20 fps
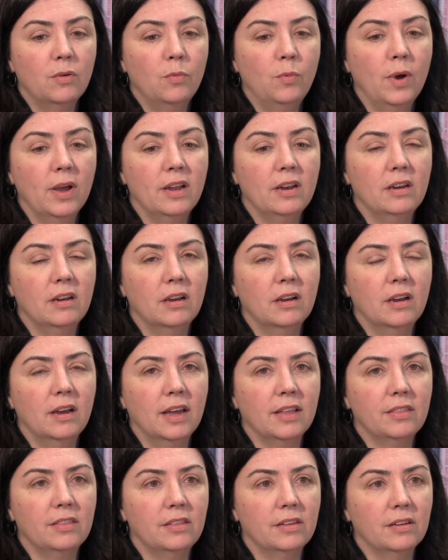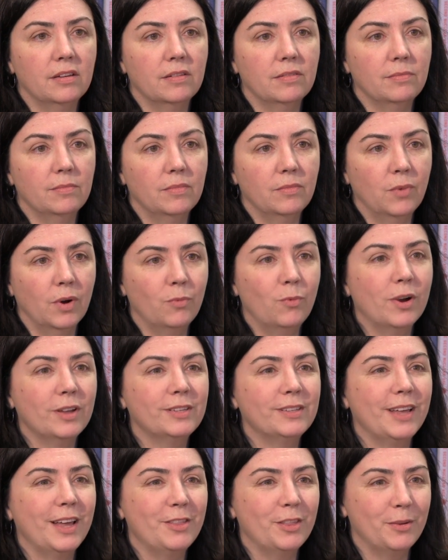when at what
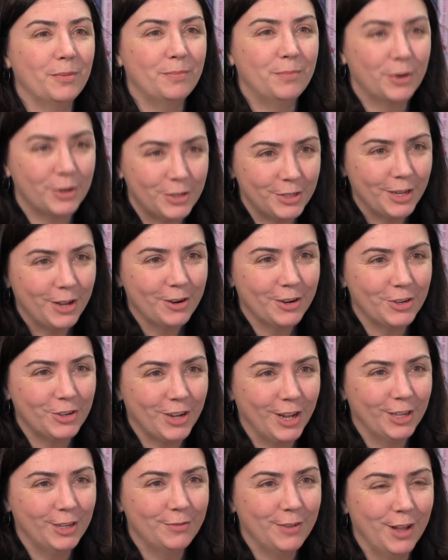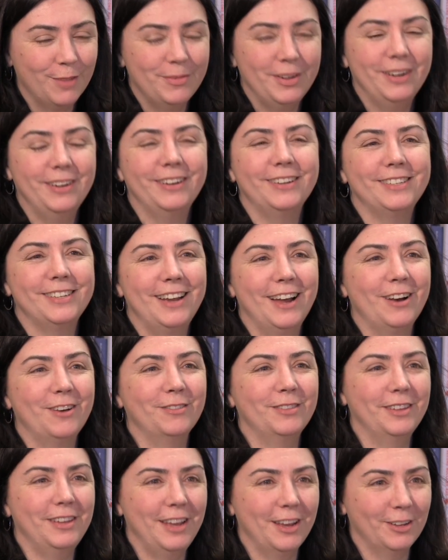was then the Bush Center in Child Development and is
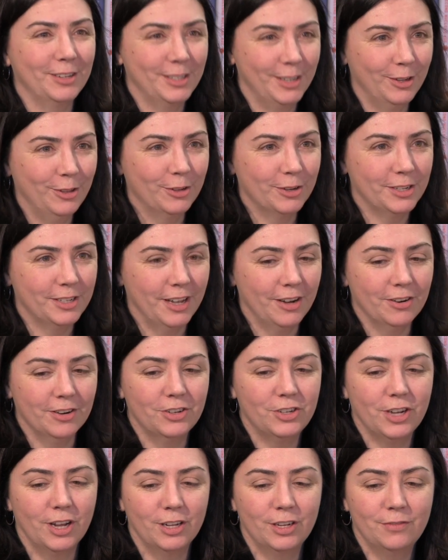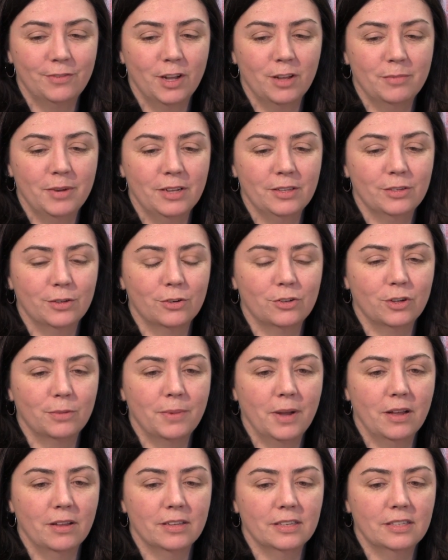now the Yale Zigler Center in Child Development and Social
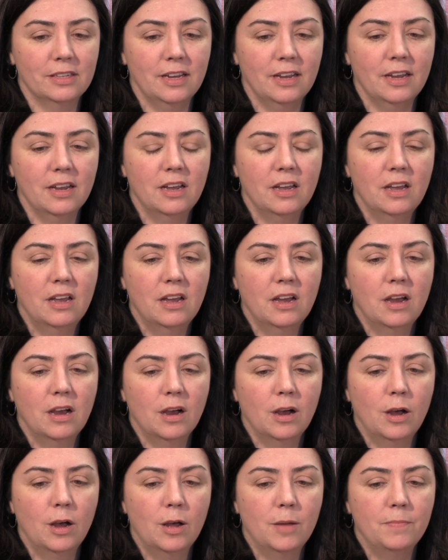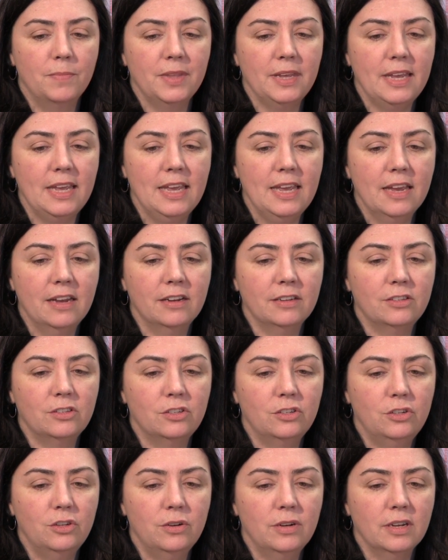Policy. He and his
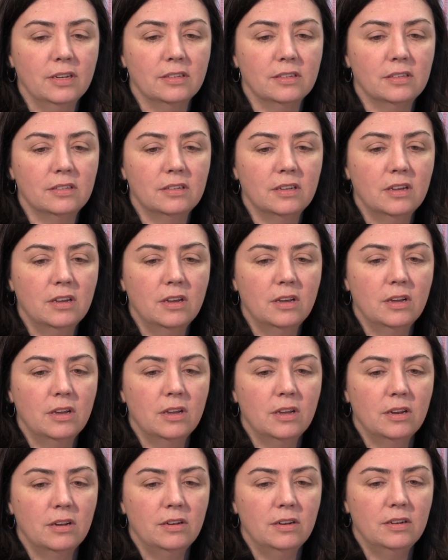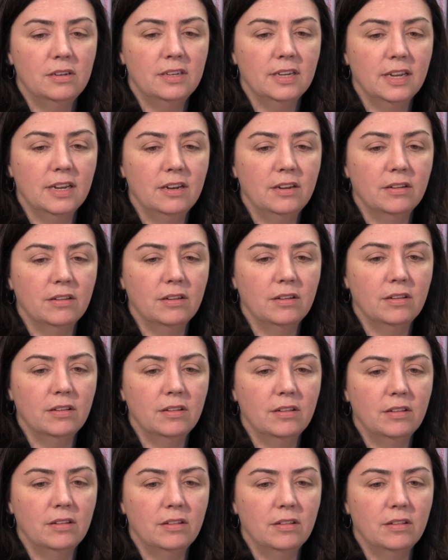students did
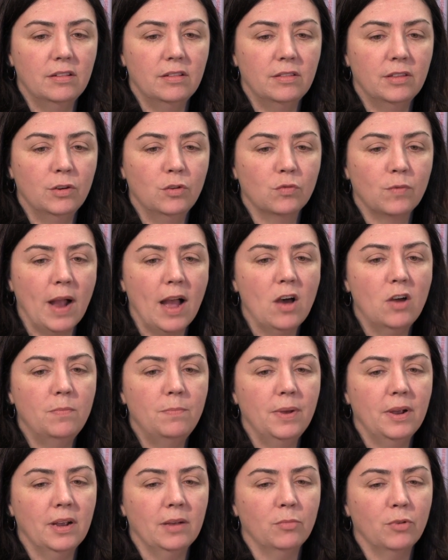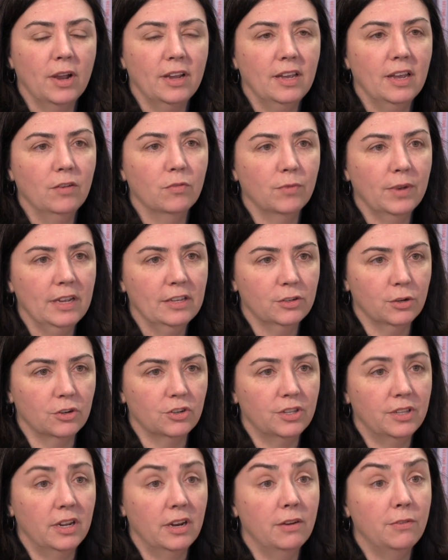the groundbreaking
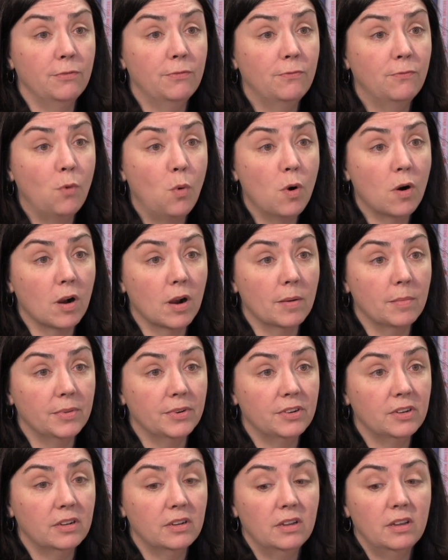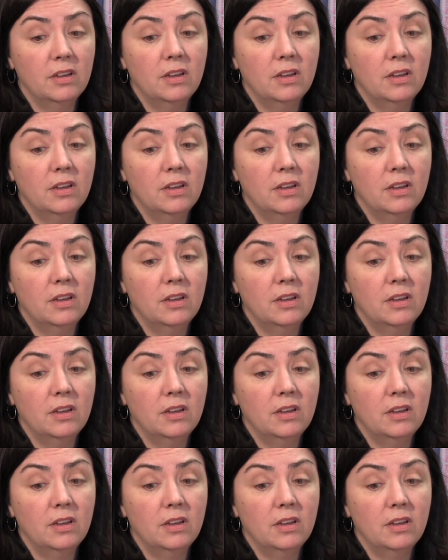research that informed